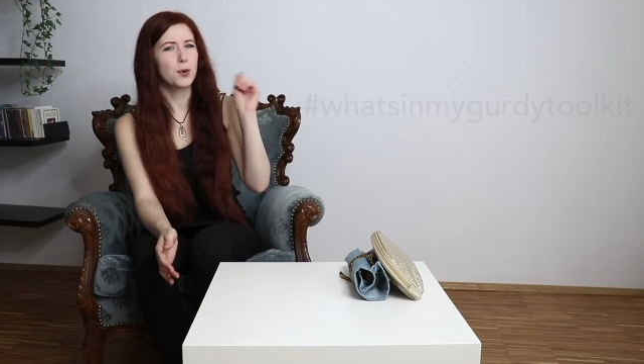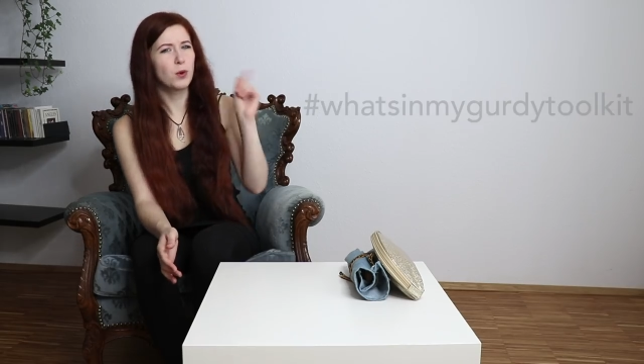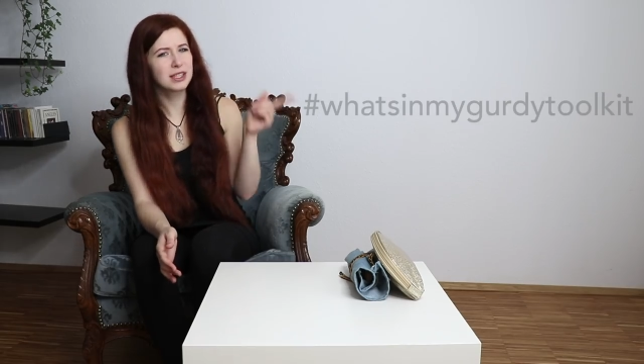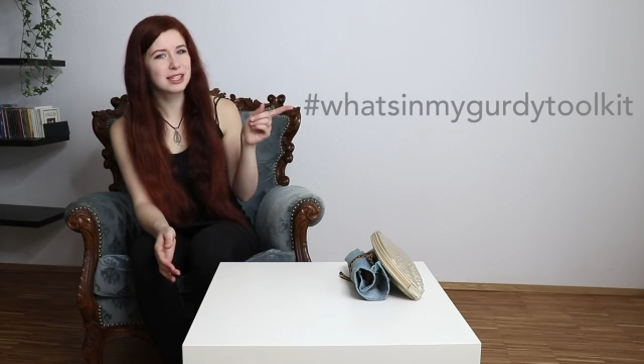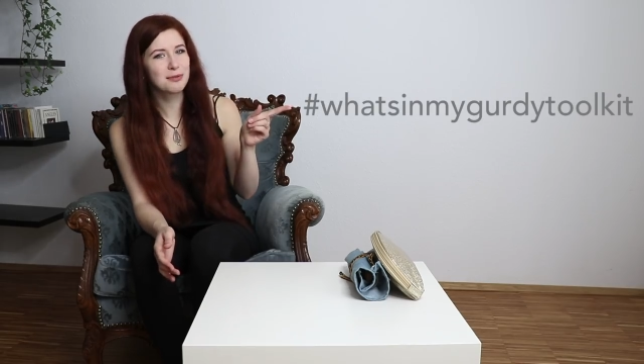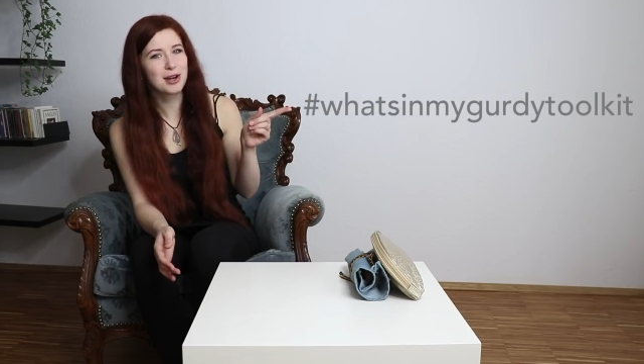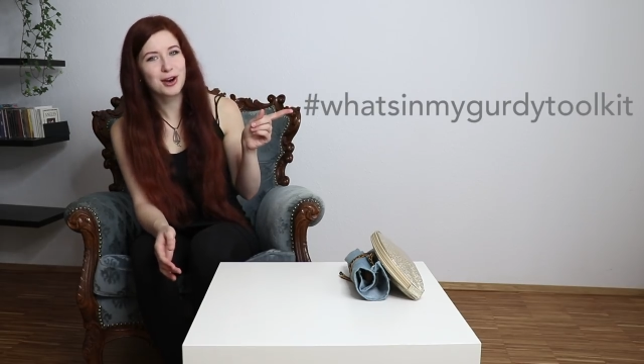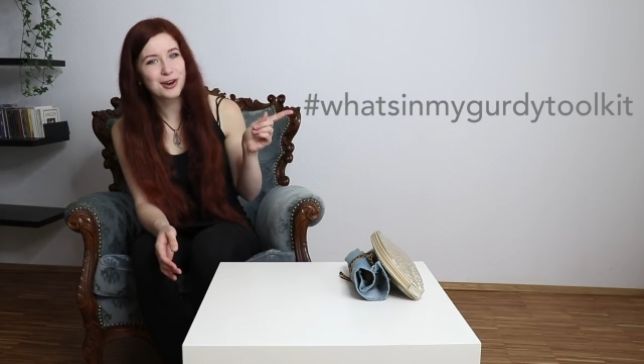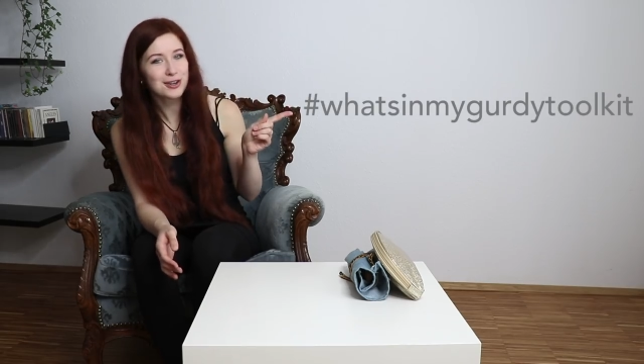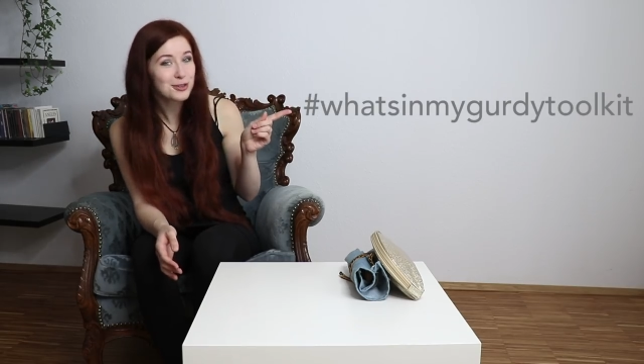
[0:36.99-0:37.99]

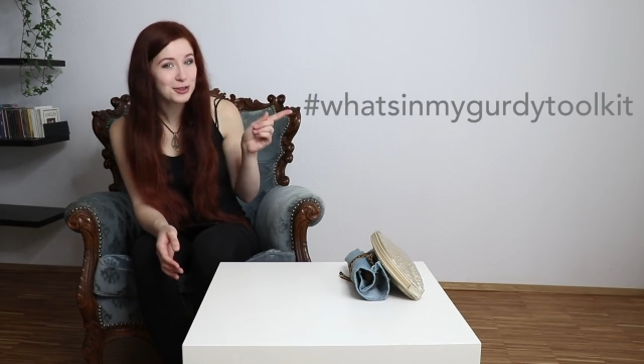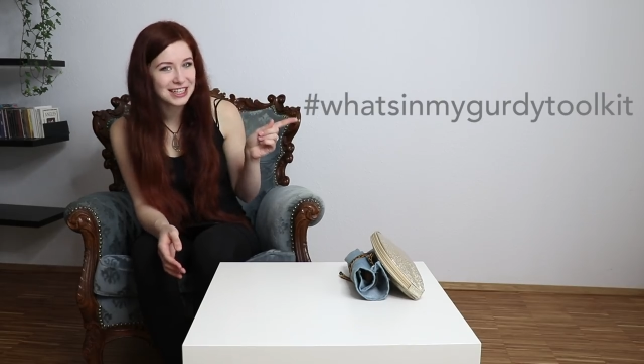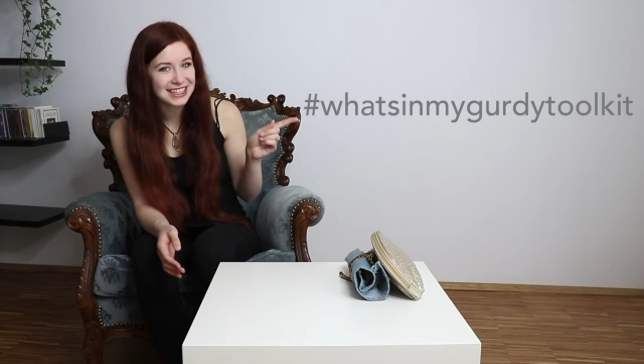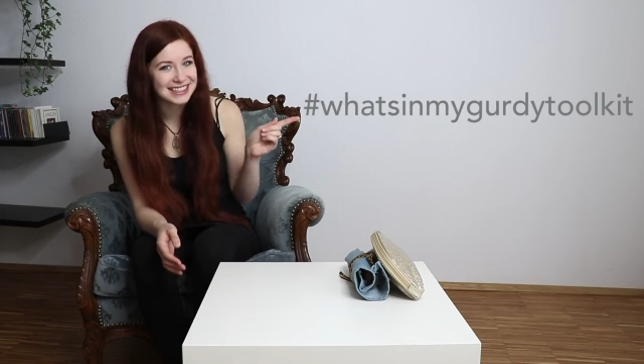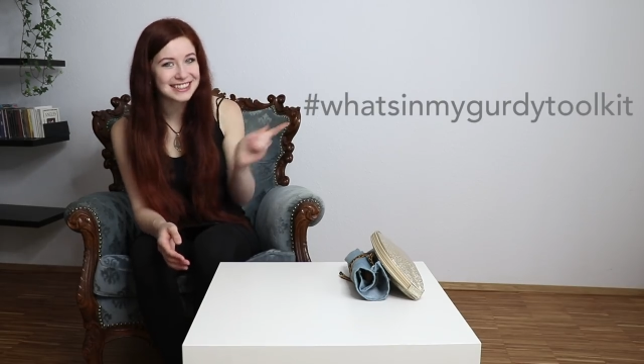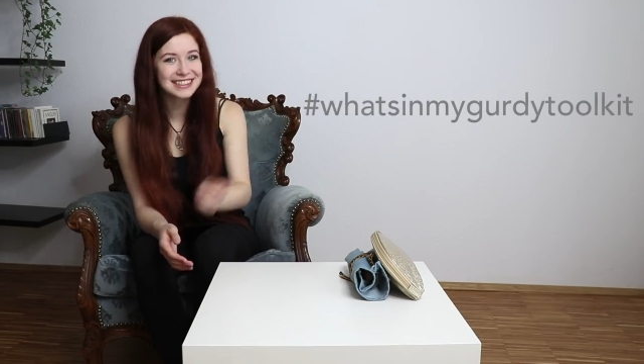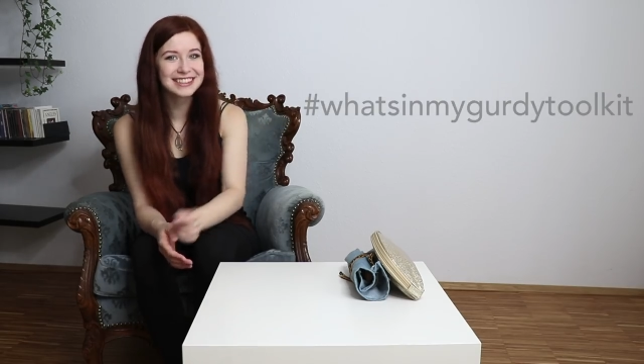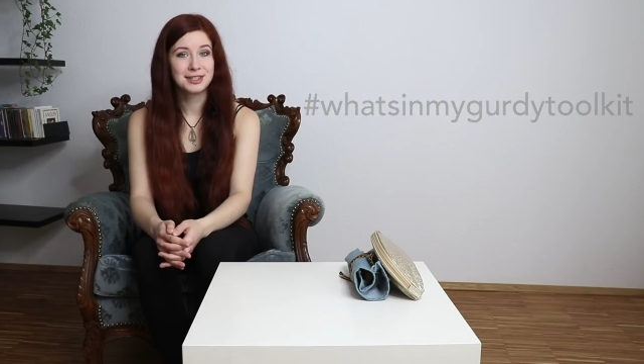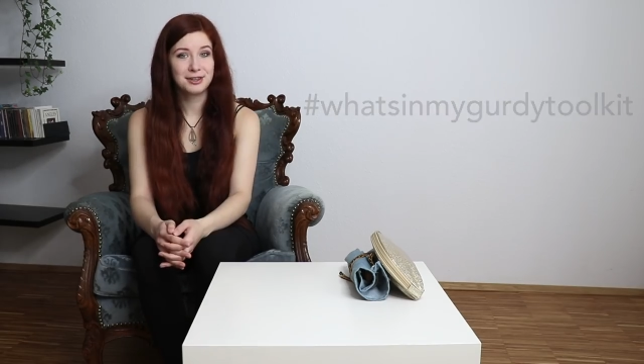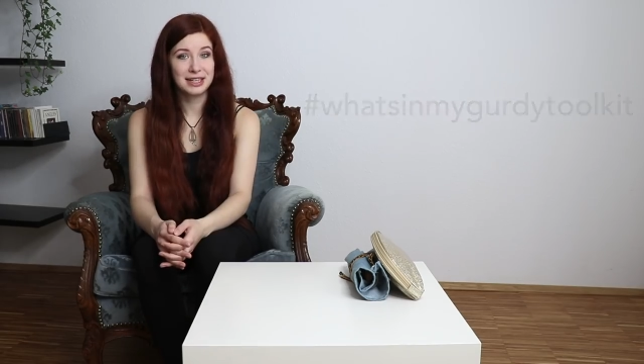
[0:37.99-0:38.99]
whatsinmygurdytoolkit.
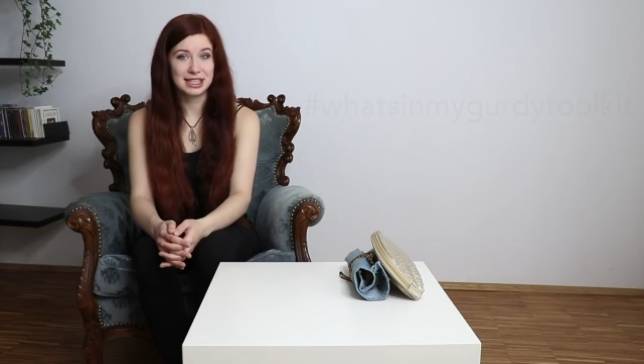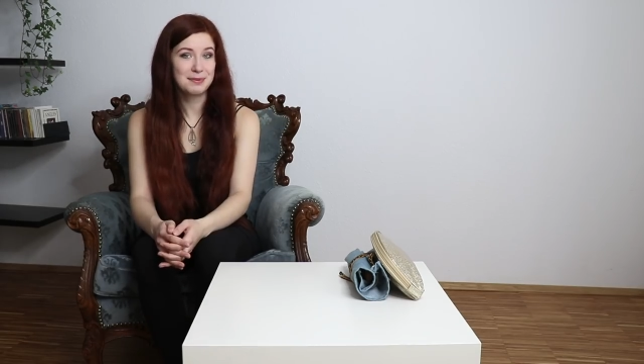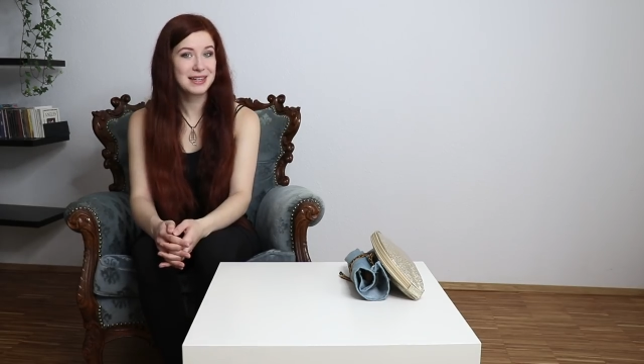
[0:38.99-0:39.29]
So let's